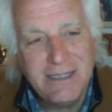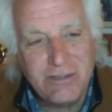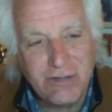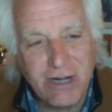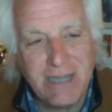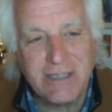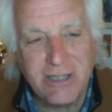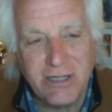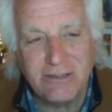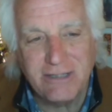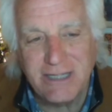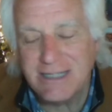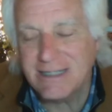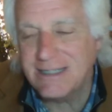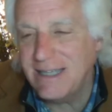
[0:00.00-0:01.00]
Trento,
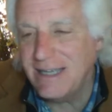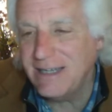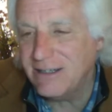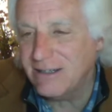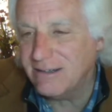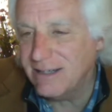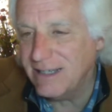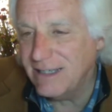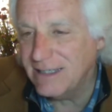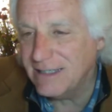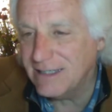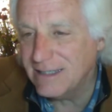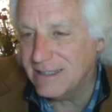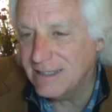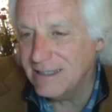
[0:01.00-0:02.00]
yeah, T R E
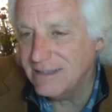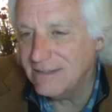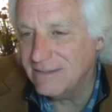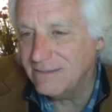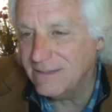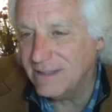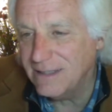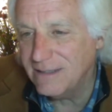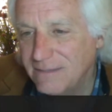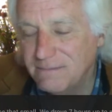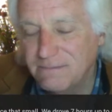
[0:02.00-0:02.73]
N T O, yeah.